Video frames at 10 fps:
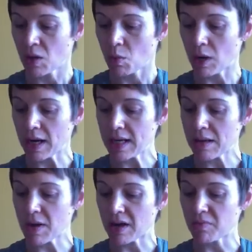When I
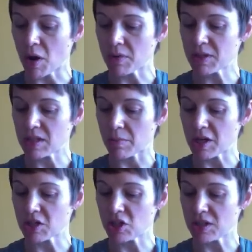came out of Mom's
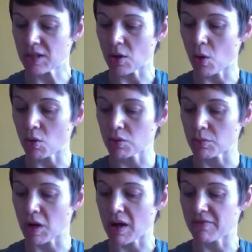stomach, she said the whole
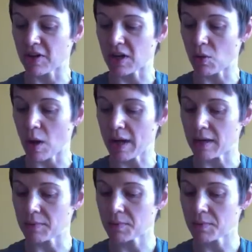room got very quiet.